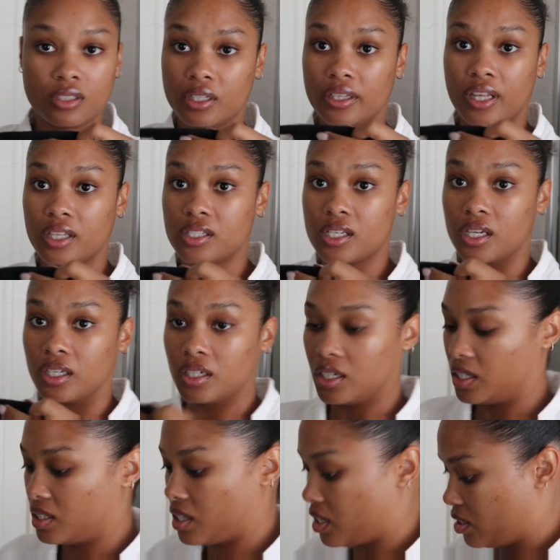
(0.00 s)
And that's it.
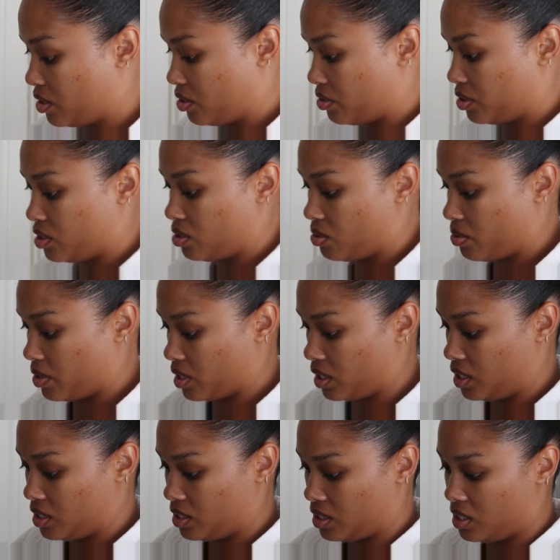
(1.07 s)
It's like literally so quick and
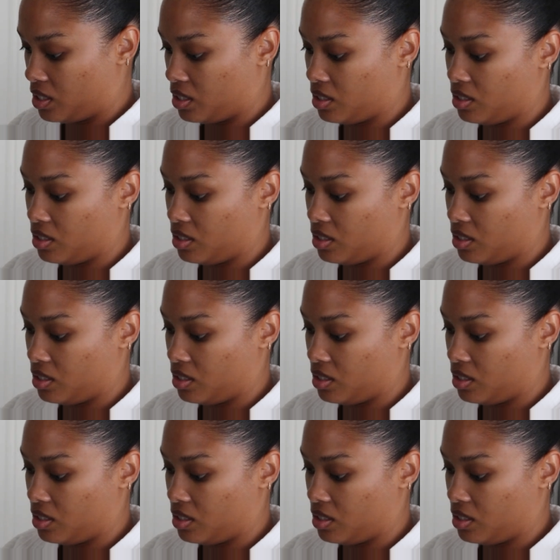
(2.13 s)
easy.